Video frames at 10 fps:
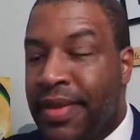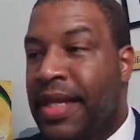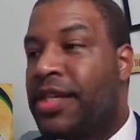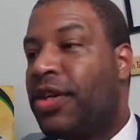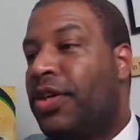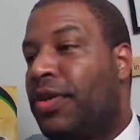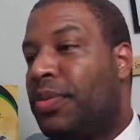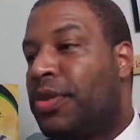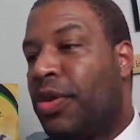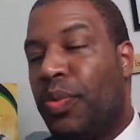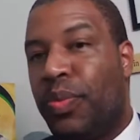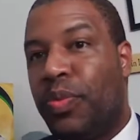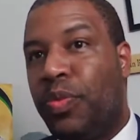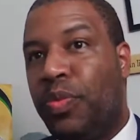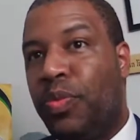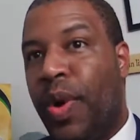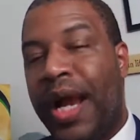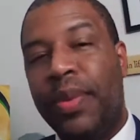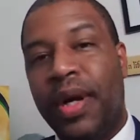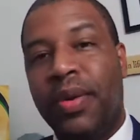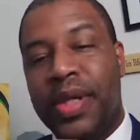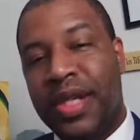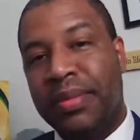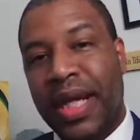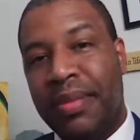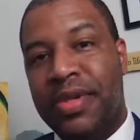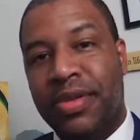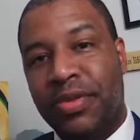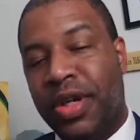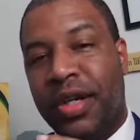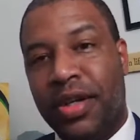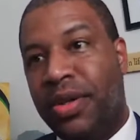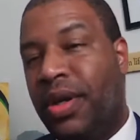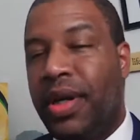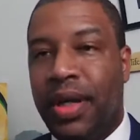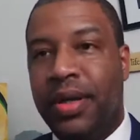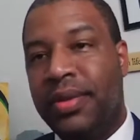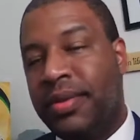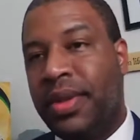So while we always sometimes run around, oh yeah,